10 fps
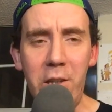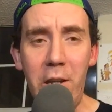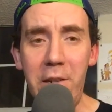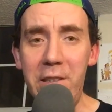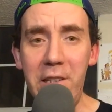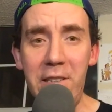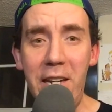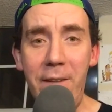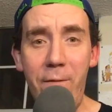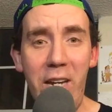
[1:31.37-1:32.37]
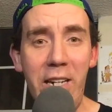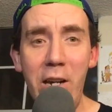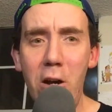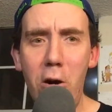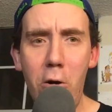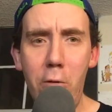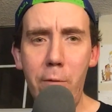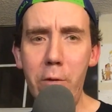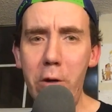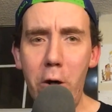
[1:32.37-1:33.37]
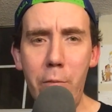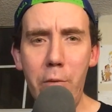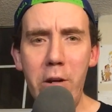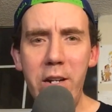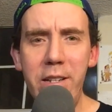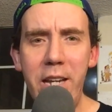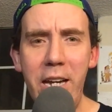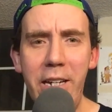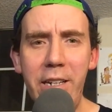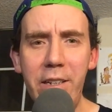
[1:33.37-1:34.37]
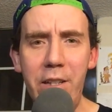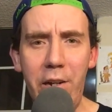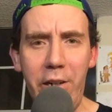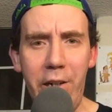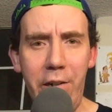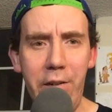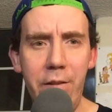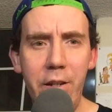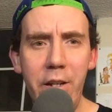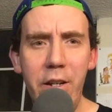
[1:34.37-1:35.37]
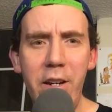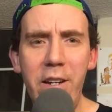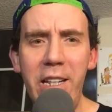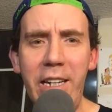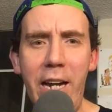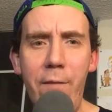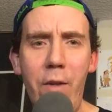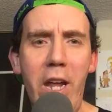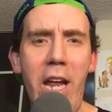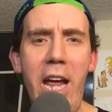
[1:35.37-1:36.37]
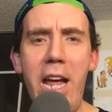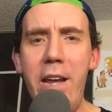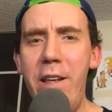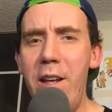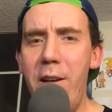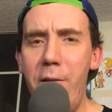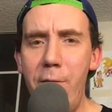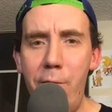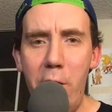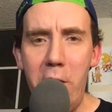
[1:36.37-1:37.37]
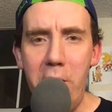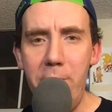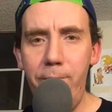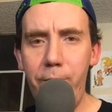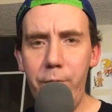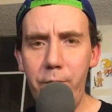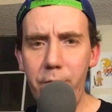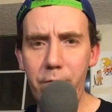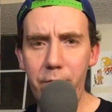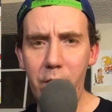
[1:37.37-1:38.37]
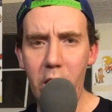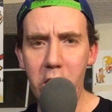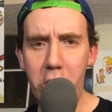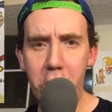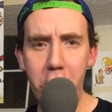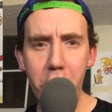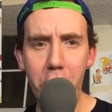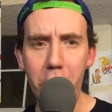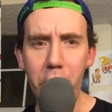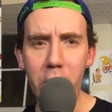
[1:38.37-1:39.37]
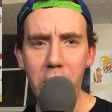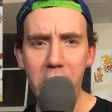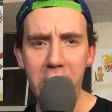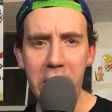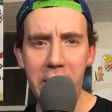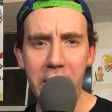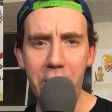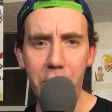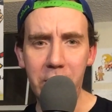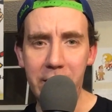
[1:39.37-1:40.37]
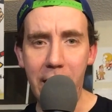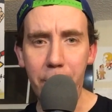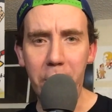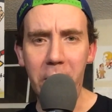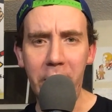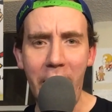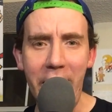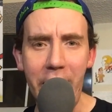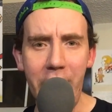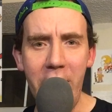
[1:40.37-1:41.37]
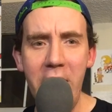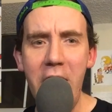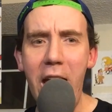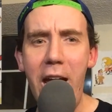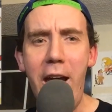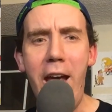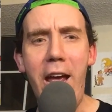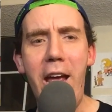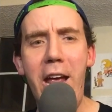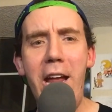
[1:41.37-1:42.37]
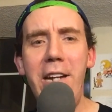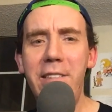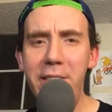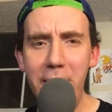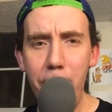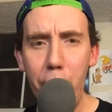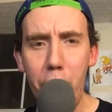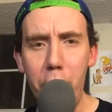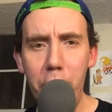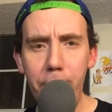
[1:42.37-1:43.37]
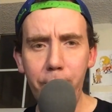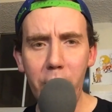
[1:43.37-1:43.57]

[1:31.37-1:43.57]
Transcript: does the same thing over and over. Take Duck Hunt, the game that had the shooter Nintendo Zap light gun, a simple